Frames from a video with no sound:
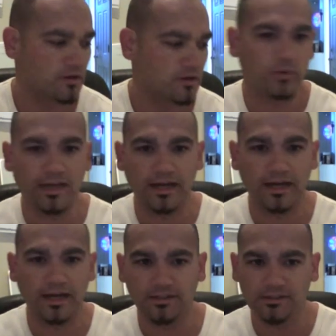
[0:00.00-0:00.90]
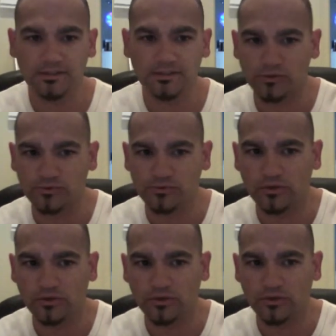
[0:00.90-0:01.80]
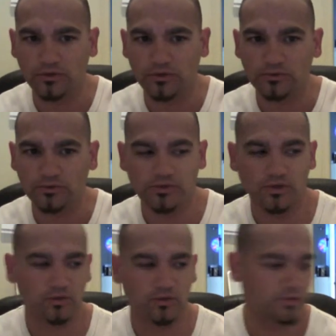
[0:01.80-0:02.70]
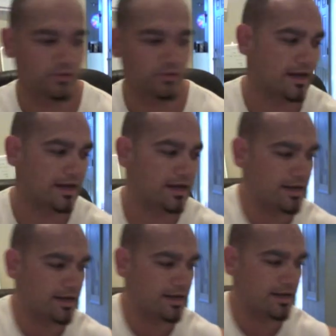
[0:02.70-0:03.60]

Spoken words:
We got cell phones, we got